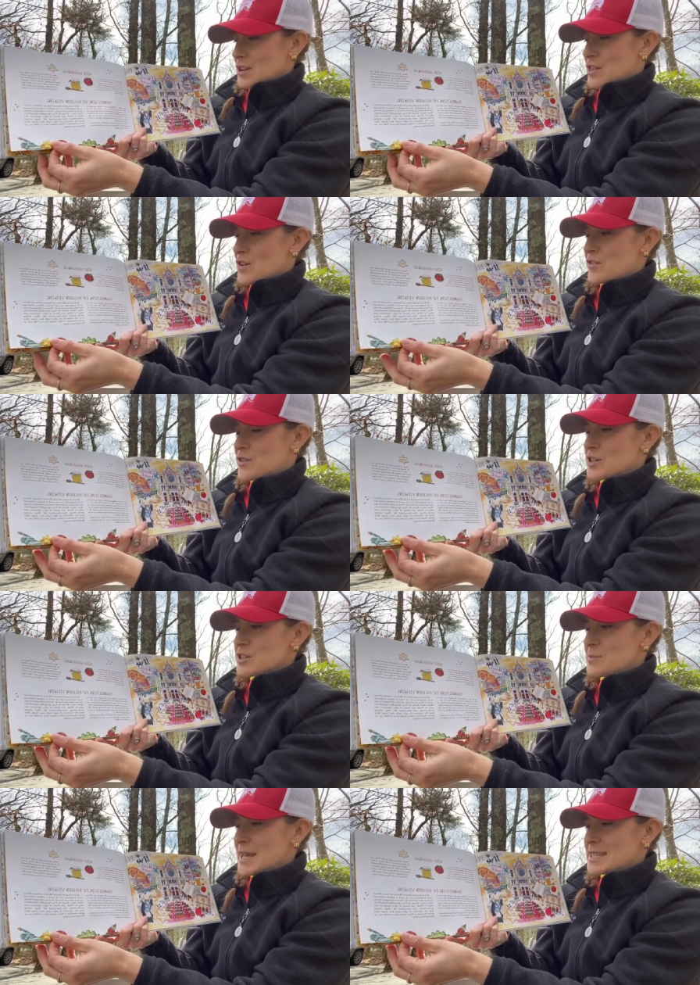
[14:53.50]
The
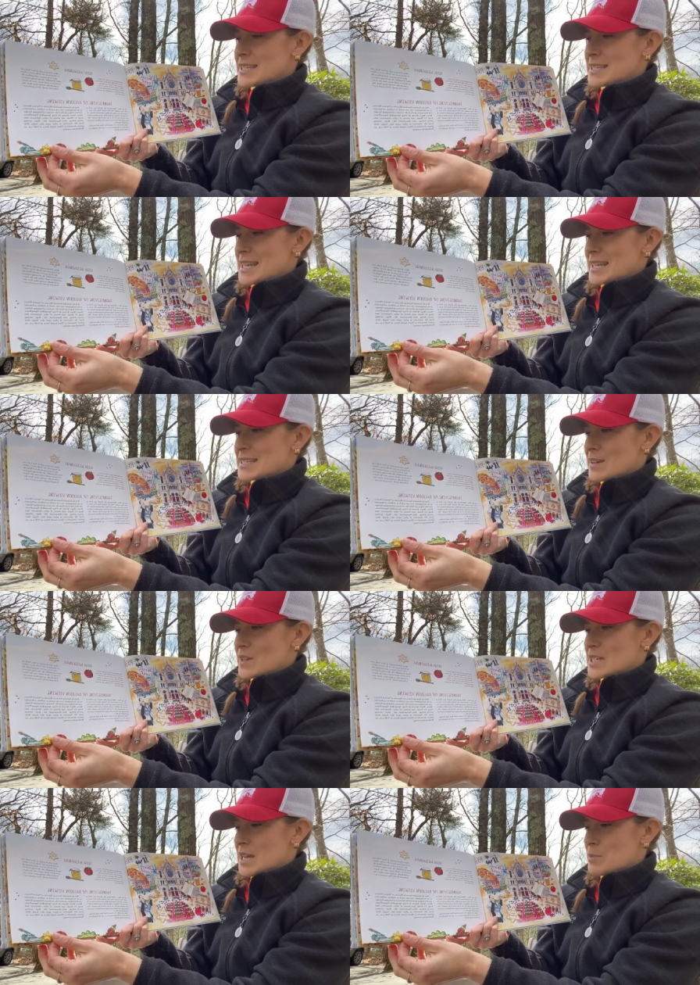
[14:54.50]
first Macy's
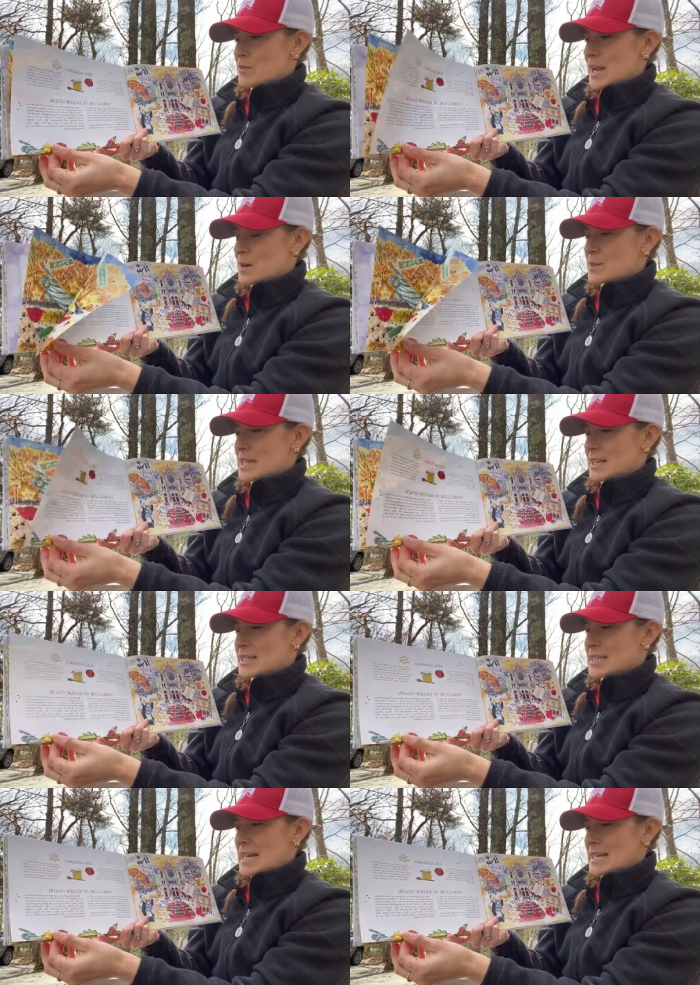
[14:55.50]
Thanksgiving Day Parade was held
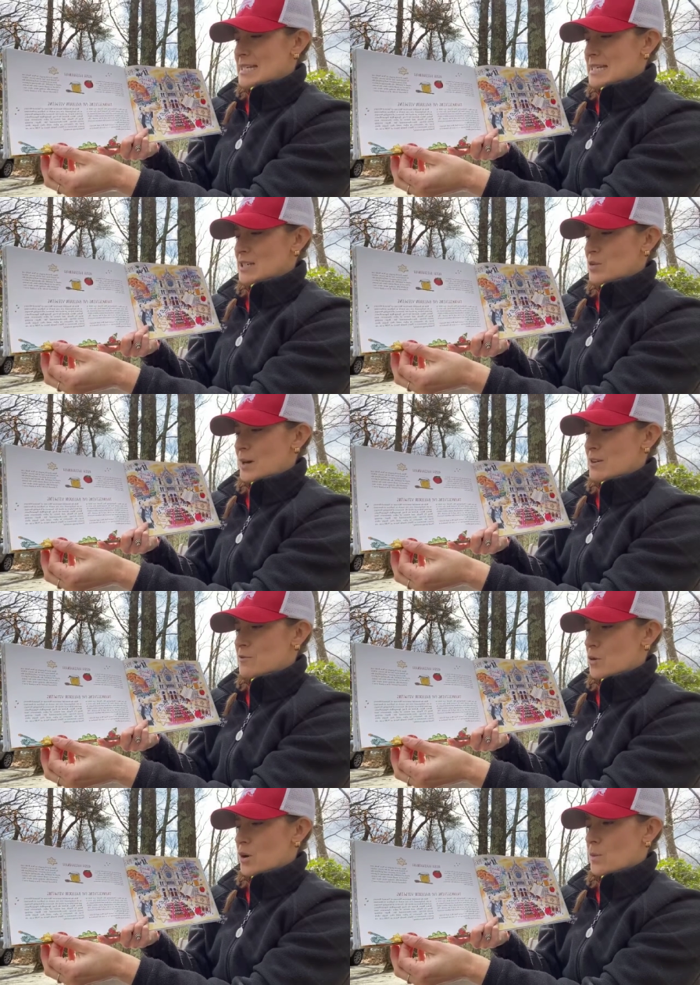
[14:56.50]
in
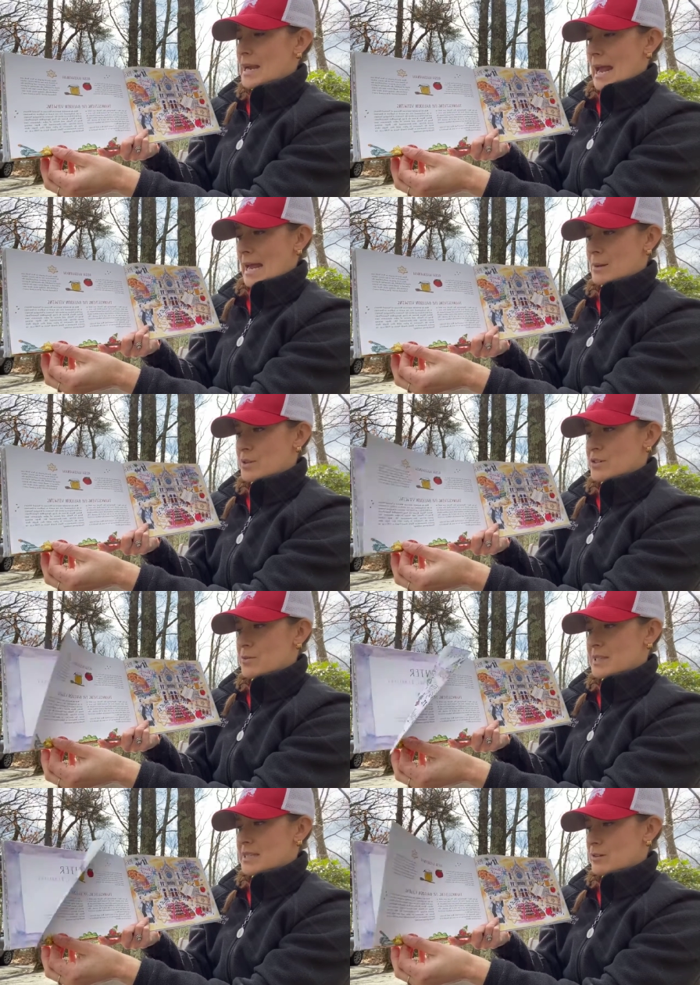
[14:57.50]
1924 when animals from
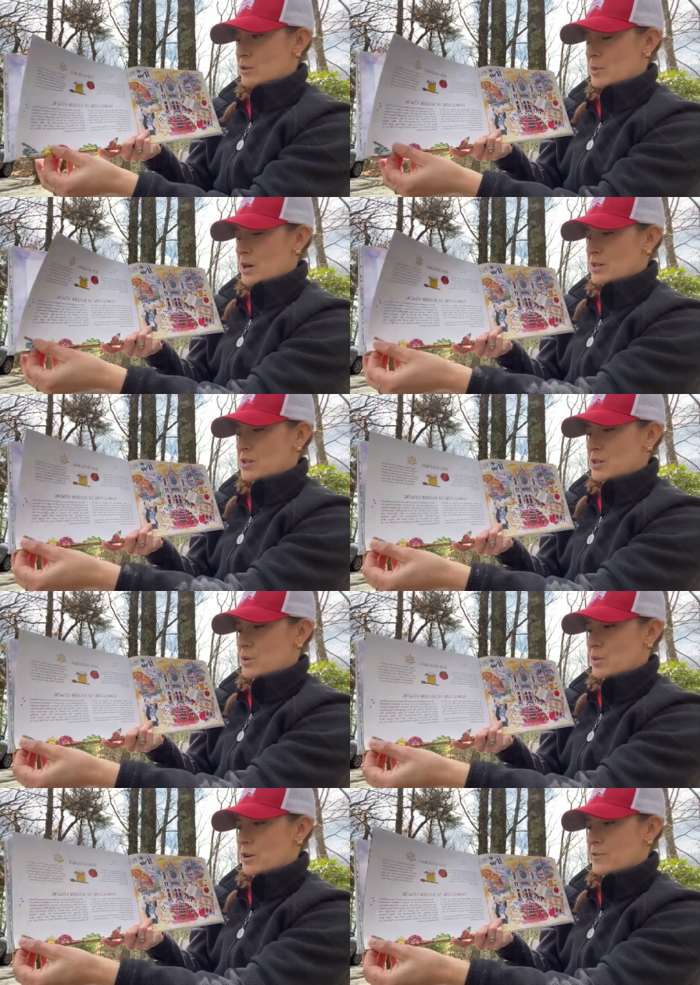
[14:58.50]
the Central Park Zoo
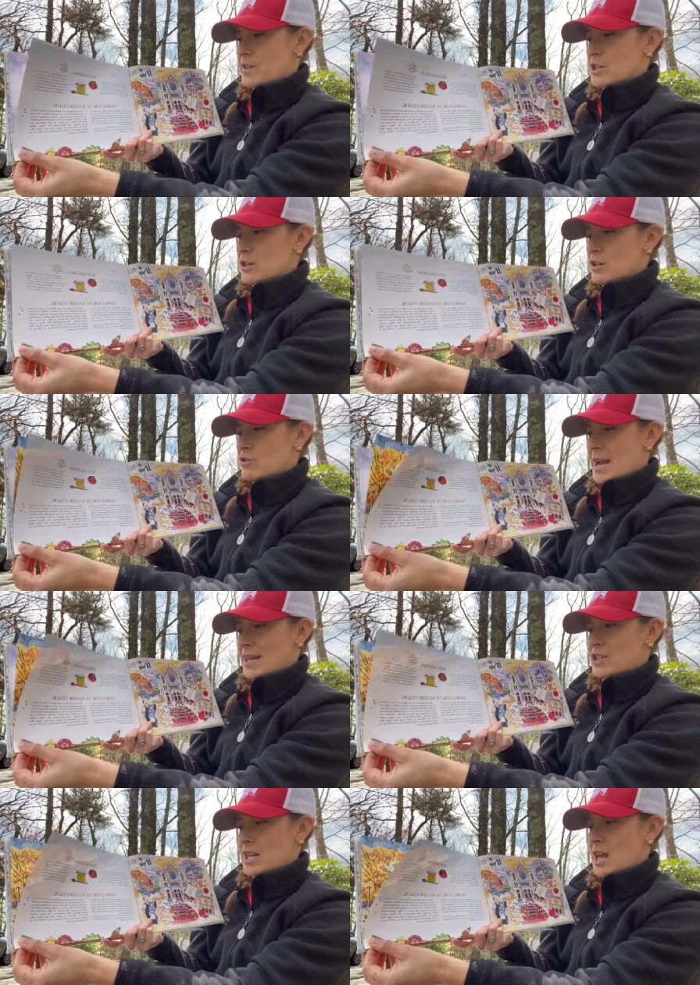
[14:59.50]
were a featured
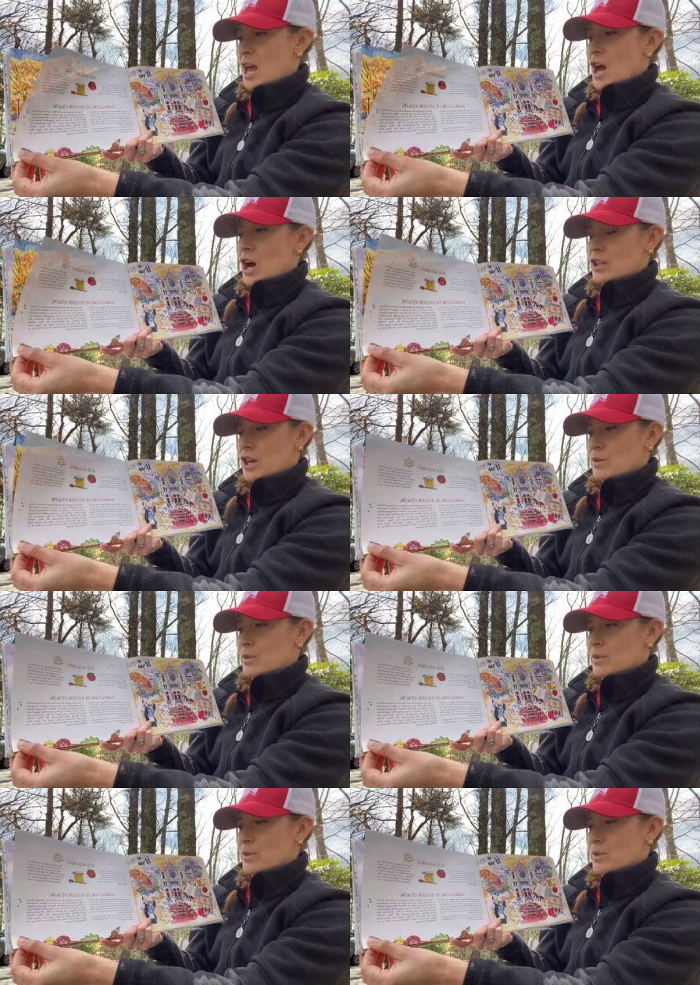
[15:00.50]
attraction along